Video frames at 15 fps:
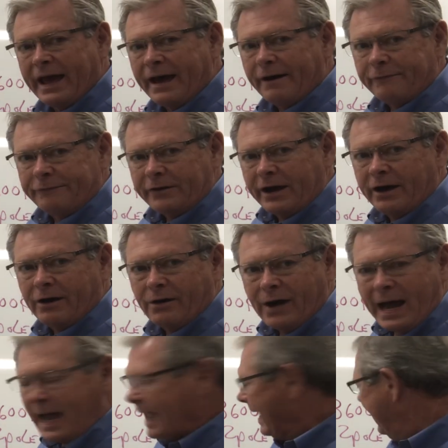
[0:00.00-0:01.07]

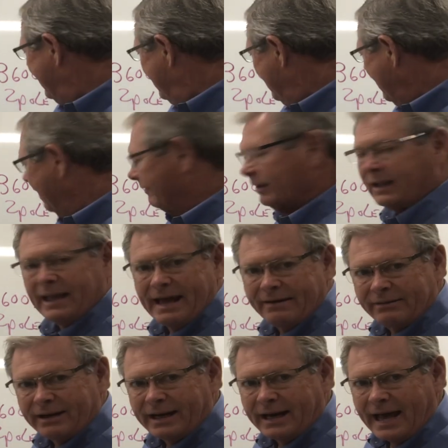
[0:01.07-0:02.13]
FLA of
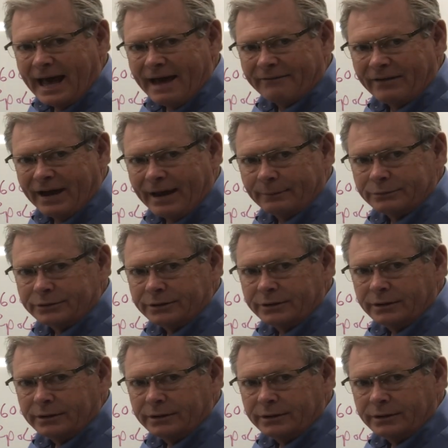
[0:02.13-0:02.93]
11.5 amps.